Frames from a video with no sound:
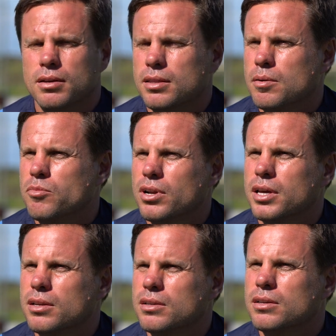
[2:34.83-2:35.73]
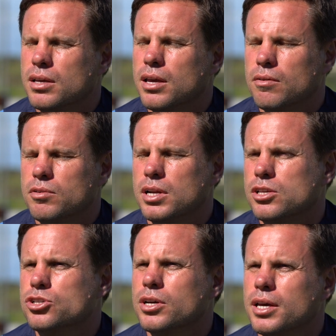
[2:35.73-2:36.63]
then brilliant. And yeah, really
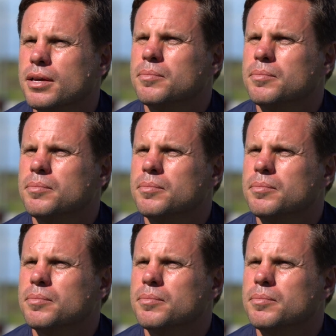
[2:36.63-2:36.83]
enjoy it.